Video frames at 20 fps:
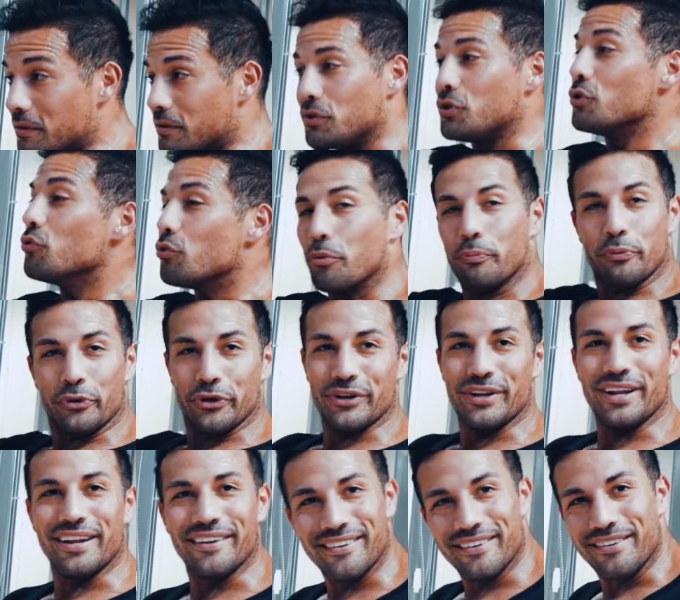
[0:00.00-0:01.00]
you go put it
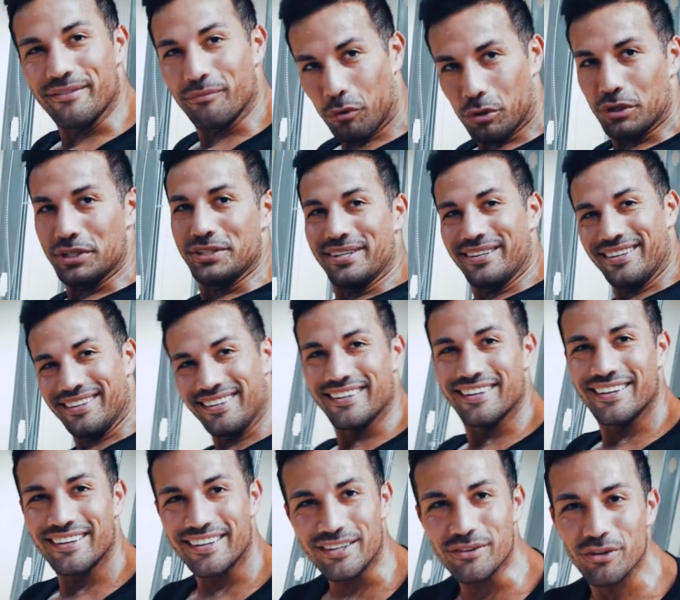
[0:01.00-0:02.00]
in, Moise.
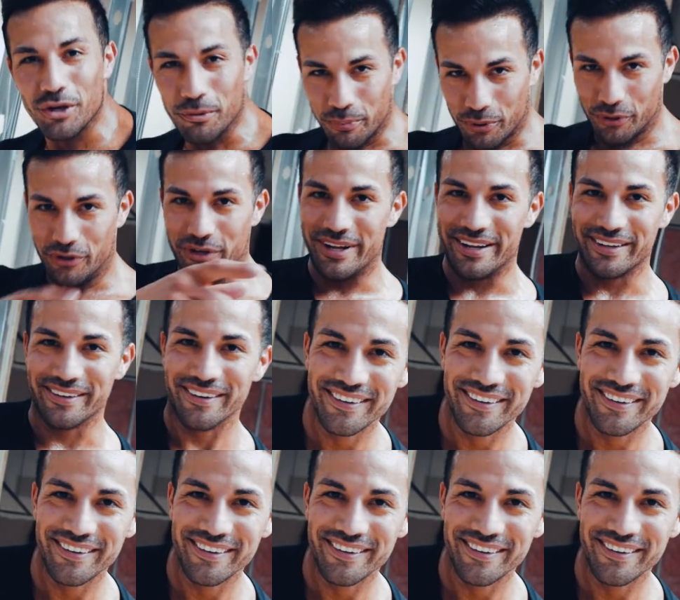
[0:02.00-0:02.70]
You go put it in,